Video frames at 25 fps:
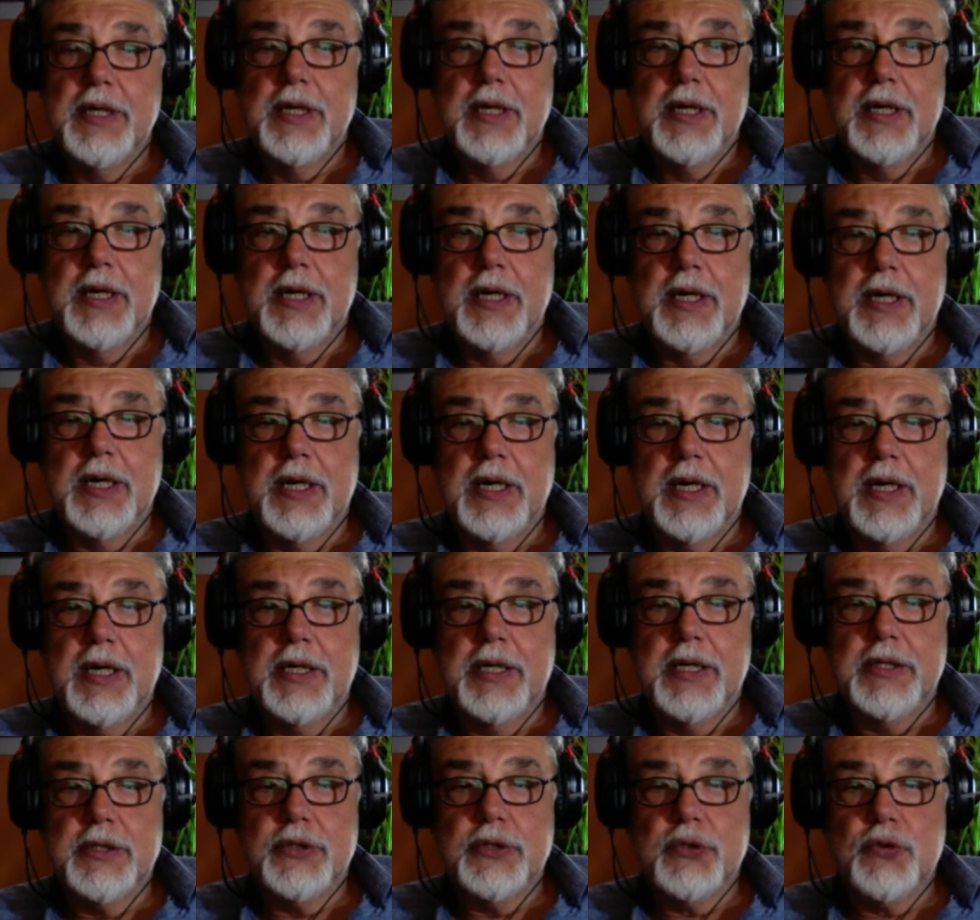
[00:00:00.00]

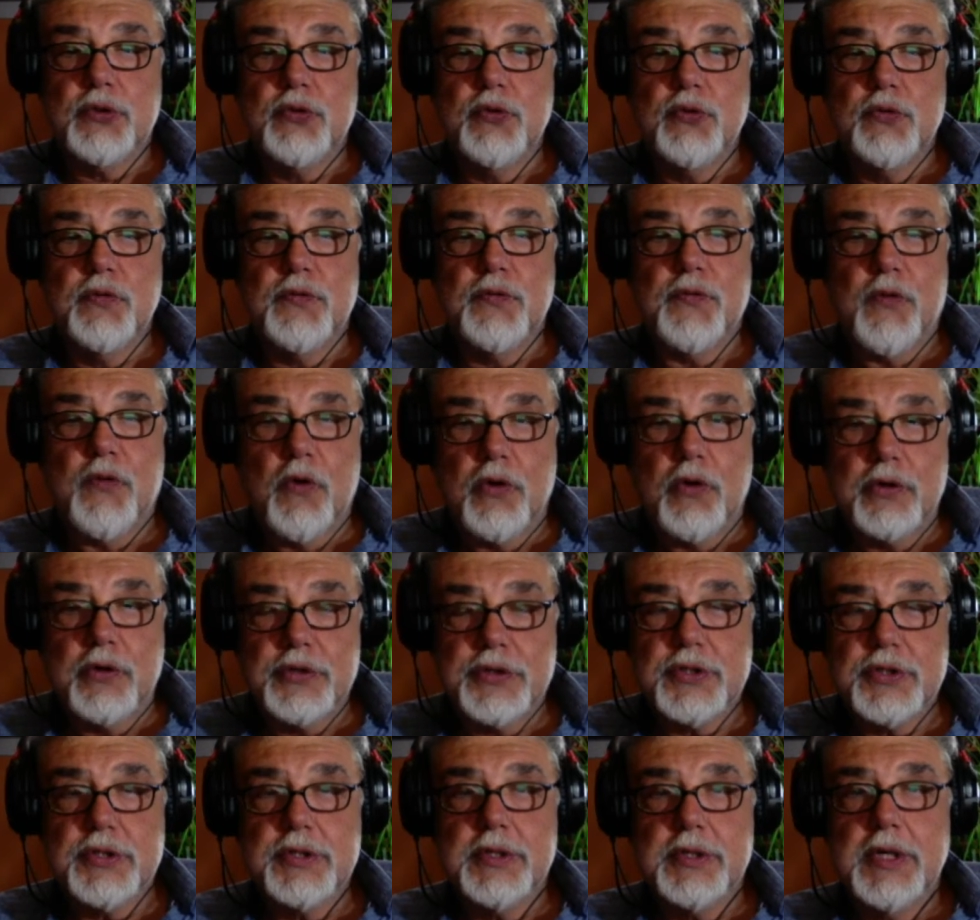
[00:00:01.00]
to
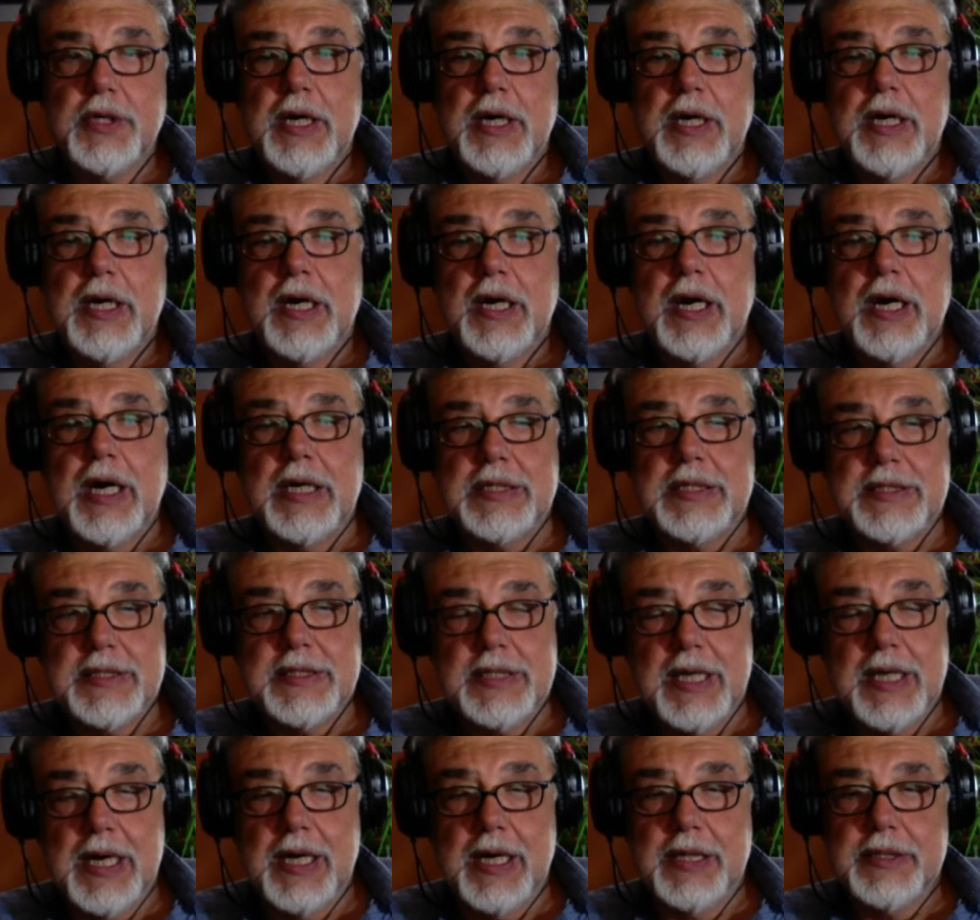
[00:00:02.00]
force
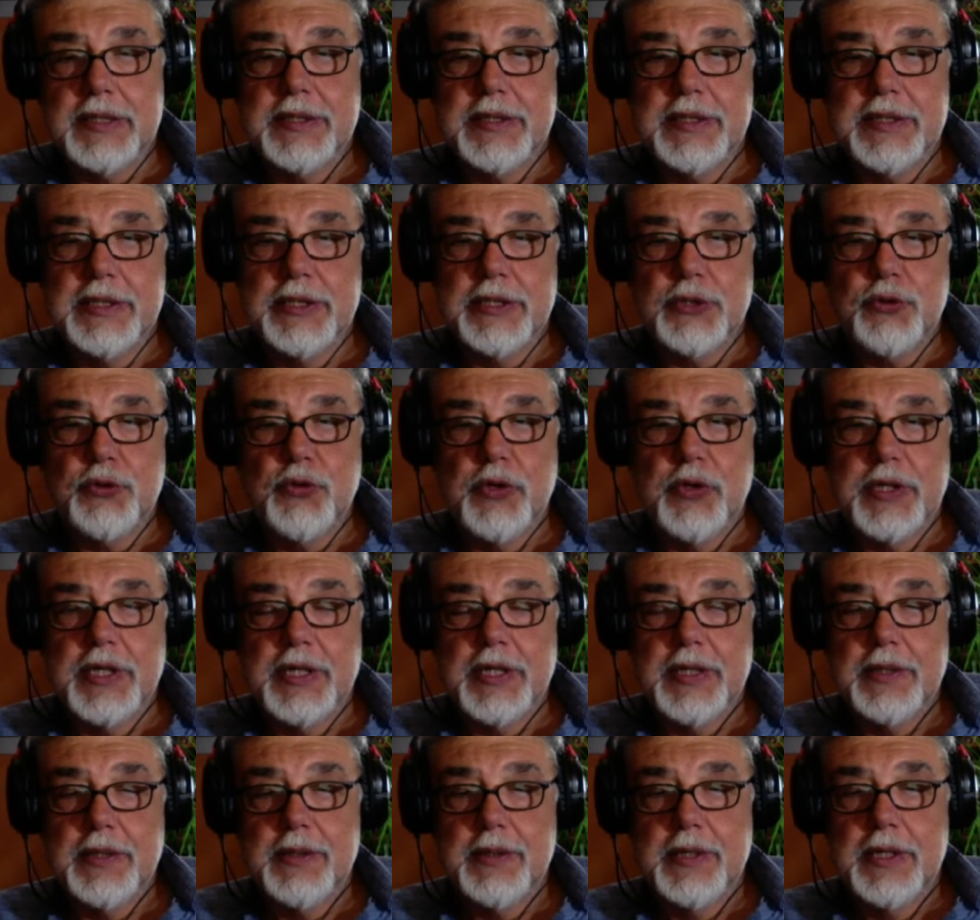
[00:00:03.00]
Assad into a
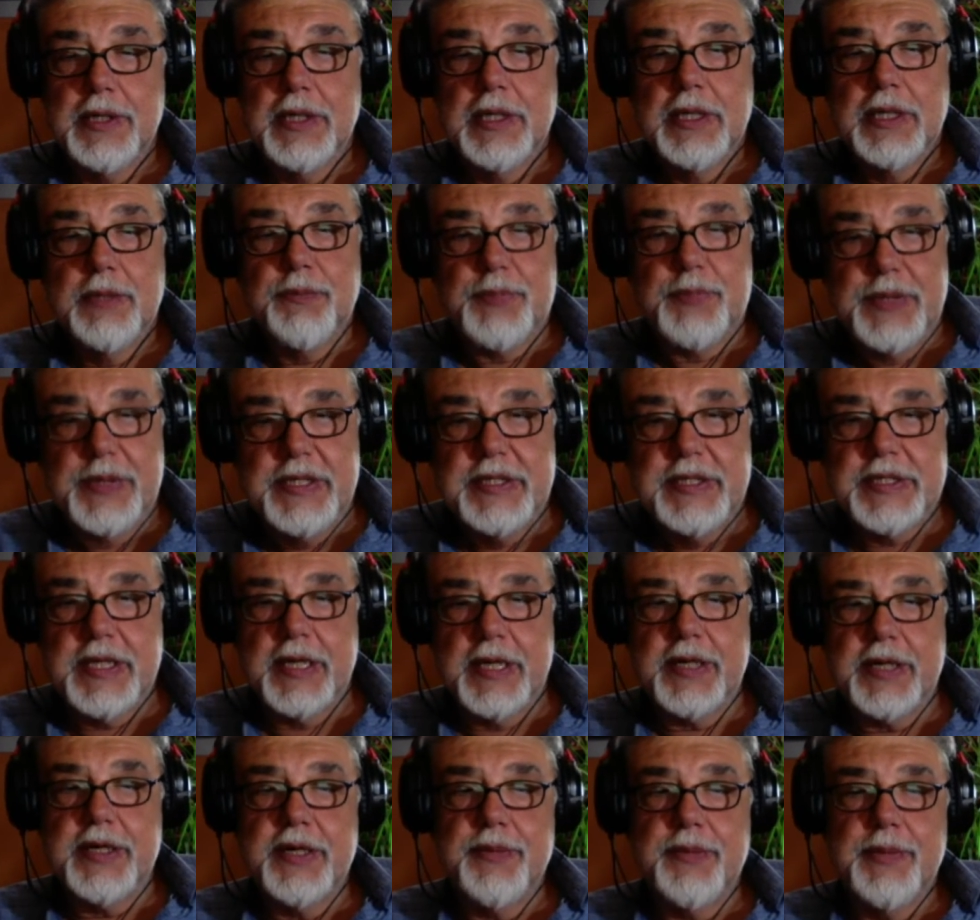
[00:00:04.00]
peace
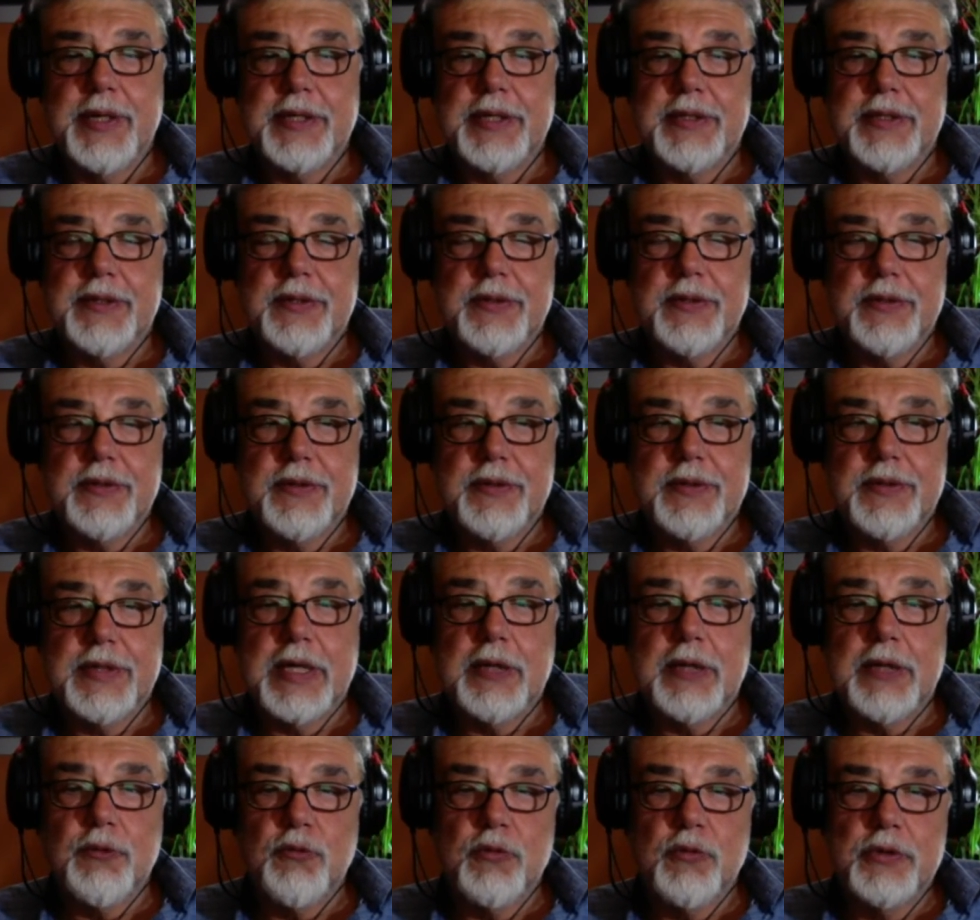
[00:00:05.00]
agreement
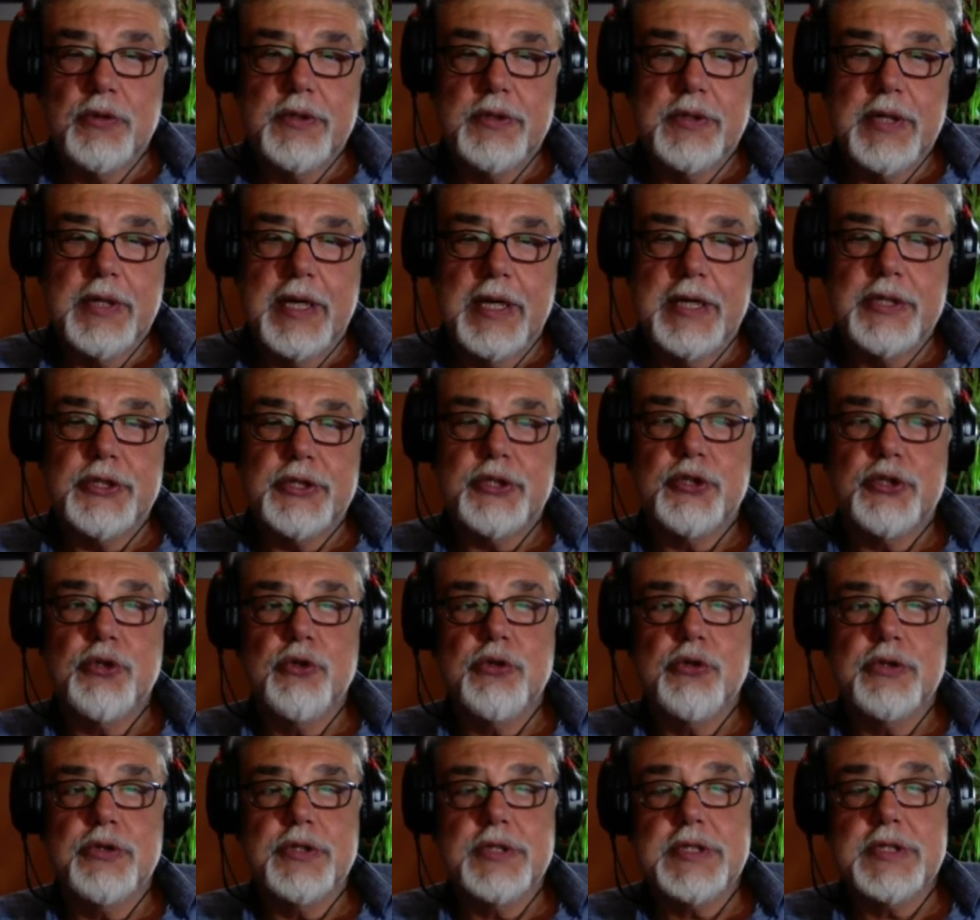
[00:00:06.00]
that would ensure
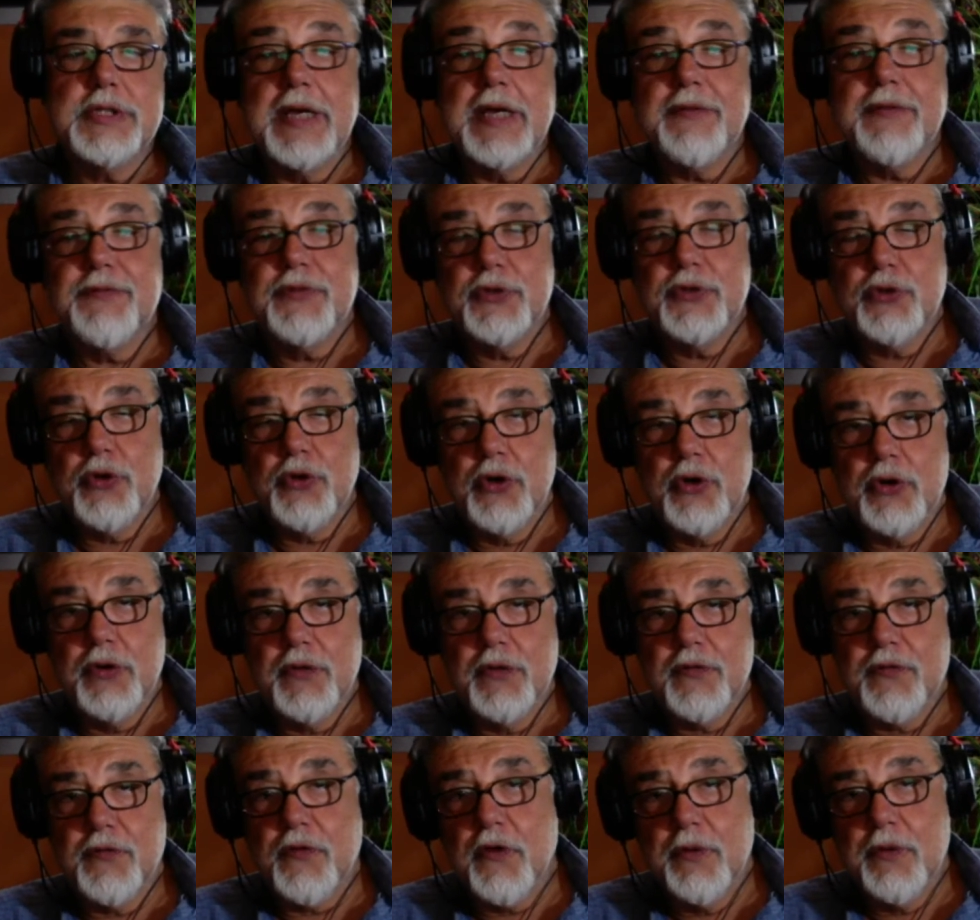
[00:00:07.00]
the safe return of
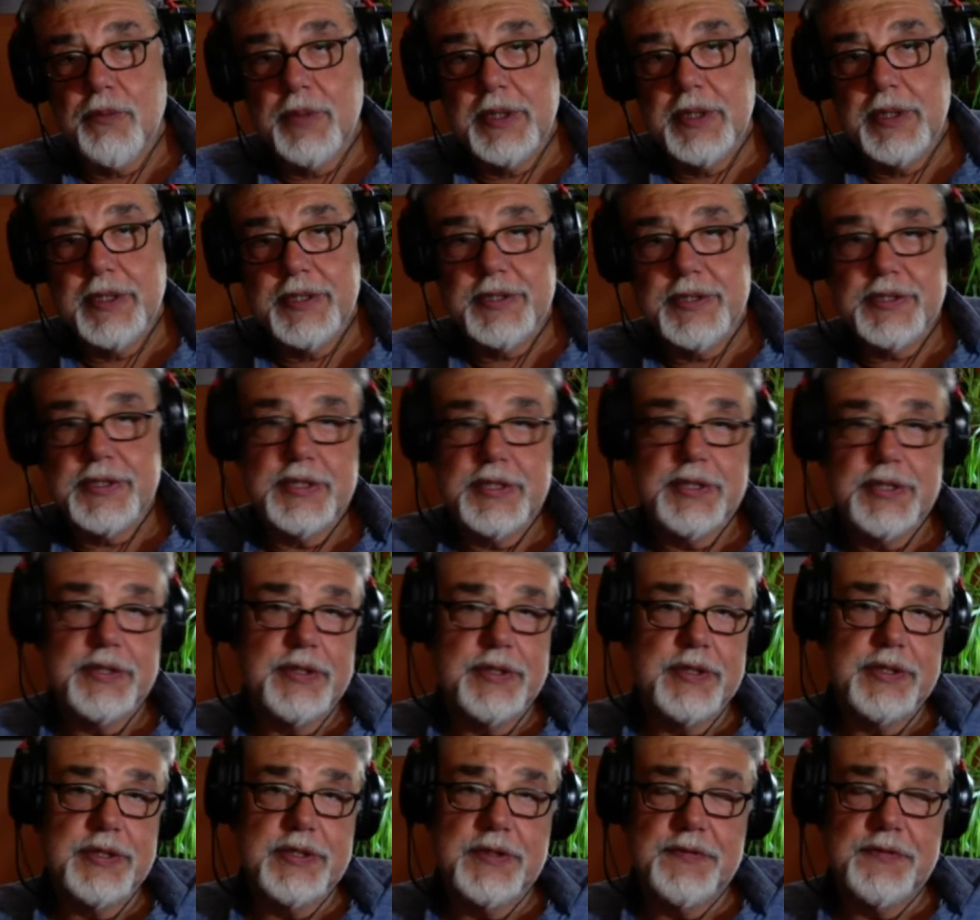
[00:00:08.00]
4 million
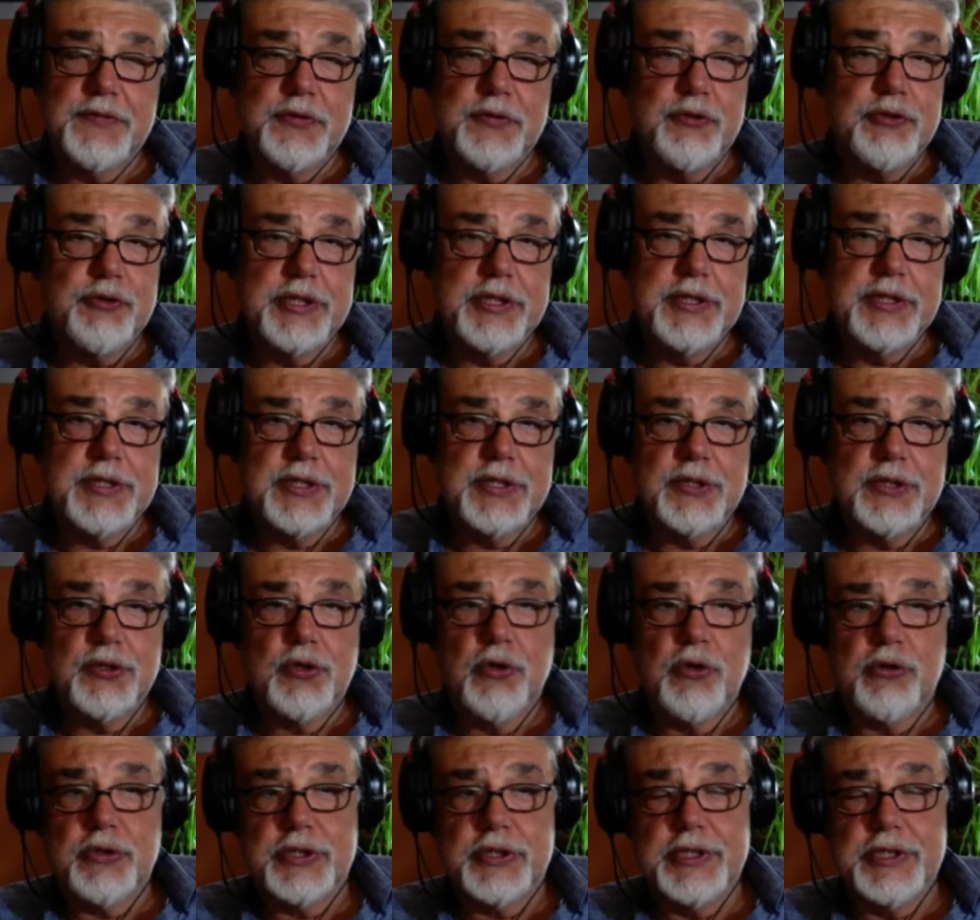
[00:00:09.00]
Syrian refugees in
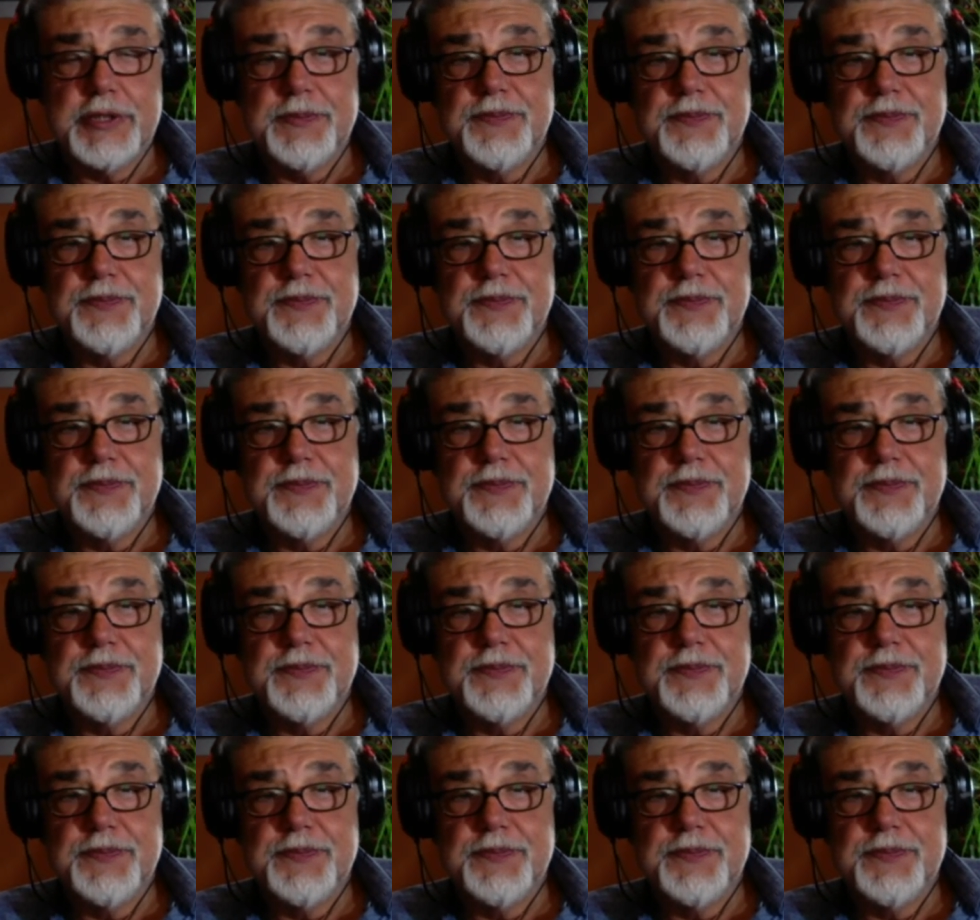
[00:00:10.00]
Turkey.